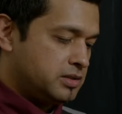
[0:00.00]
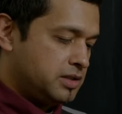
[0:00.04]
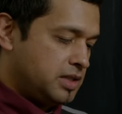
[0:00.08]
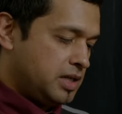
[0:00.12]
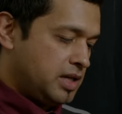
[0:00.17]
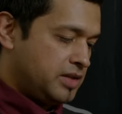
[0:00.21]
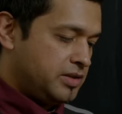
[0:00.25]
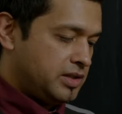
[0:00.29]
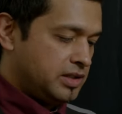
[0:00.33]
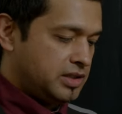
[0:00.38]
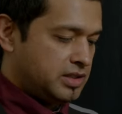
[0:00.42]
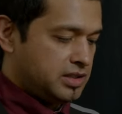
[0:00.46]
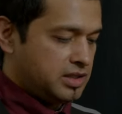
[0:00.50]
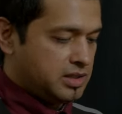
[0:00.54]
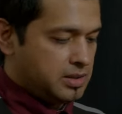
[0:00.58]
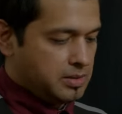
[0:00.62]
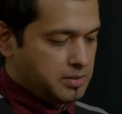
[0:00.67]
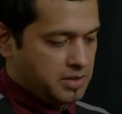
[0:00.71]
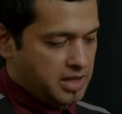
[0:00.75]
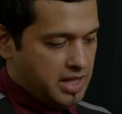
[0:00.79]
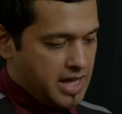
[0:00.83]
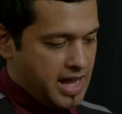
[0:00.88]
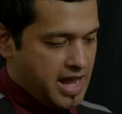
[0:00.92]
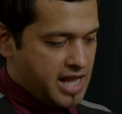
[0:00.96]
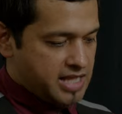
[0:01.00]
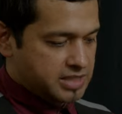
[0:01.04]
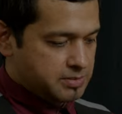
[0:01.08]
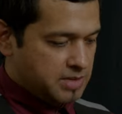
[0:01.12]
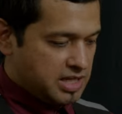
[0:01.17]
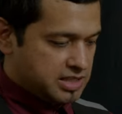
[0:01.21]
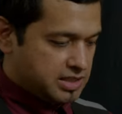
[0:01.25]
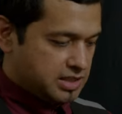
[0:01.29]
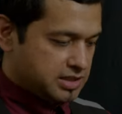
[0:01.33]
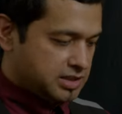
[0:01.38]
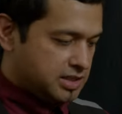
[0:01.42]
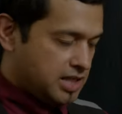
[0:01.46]
And I think the glass
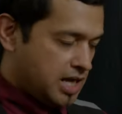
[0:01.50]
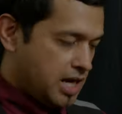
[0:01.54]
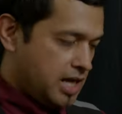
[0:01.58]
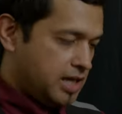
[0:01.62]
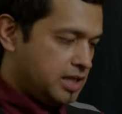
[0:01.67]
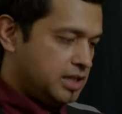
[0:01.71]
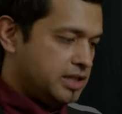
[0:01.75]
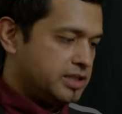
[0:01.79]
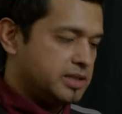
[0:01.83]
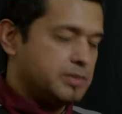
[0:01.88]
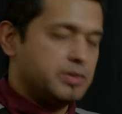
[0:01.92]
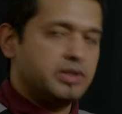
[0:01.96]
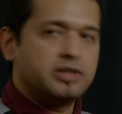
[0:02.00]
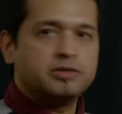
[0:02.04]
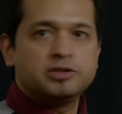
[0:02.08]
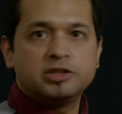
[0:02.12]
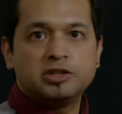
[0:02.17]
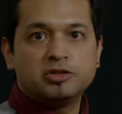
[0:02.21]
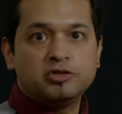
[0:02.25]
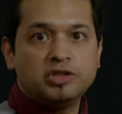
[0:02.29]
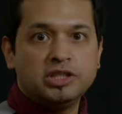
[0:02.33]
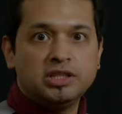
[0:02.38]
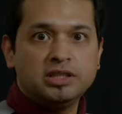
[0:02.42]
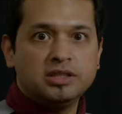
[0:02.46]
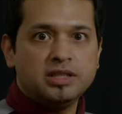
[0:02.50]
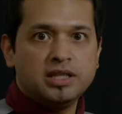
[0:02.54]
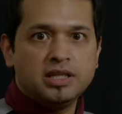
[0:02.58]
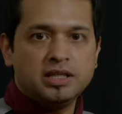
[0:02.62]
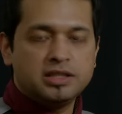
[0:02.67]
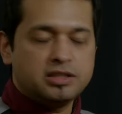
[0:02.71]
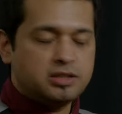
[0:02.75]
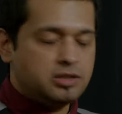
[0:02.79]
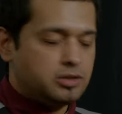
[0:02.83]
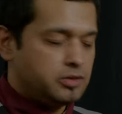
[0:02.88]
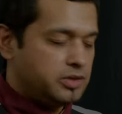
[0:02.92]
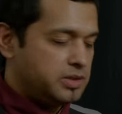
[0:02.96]
has a tiny little bit of a green
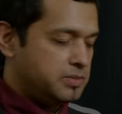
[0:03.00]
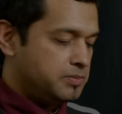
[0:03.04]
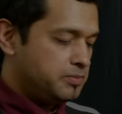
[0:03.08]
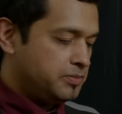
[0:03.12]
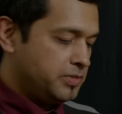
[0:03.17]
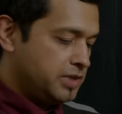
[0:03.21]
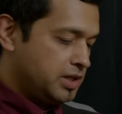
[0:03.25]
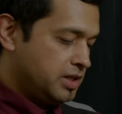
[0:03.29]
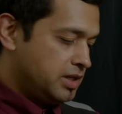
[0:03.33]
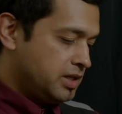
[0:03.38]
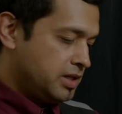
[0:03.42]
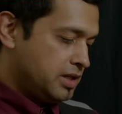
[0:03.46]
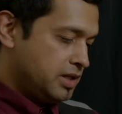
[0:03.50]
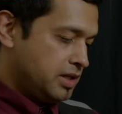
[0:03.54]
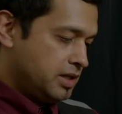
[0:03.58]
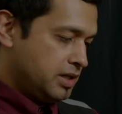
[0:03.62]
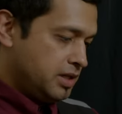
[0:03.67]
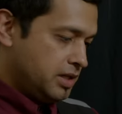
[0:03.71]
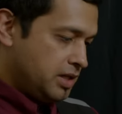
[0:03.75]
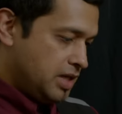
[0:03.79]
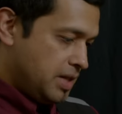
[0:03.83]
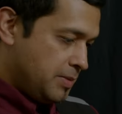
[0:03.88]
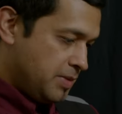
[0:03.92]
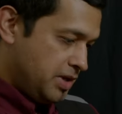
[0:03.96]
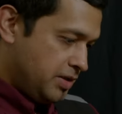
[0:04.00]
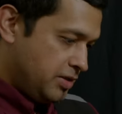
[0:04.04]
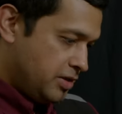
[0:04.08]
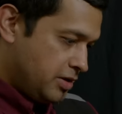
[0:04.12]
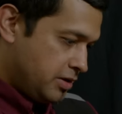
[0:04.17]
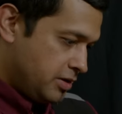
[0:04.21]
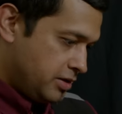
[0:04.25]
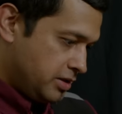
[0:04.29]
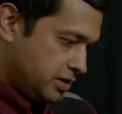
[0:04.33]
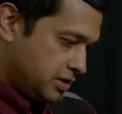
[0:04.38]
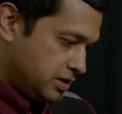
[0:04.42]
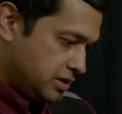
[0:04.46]
hint to it. I mean,
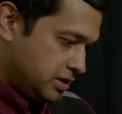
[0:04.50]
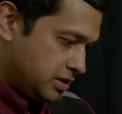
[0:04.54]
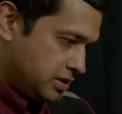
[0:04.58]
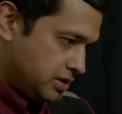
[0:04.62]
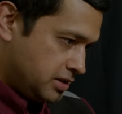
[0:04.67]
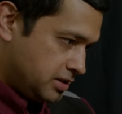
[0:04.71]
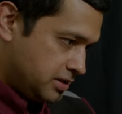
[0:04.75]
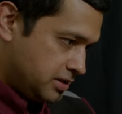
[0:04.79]
there's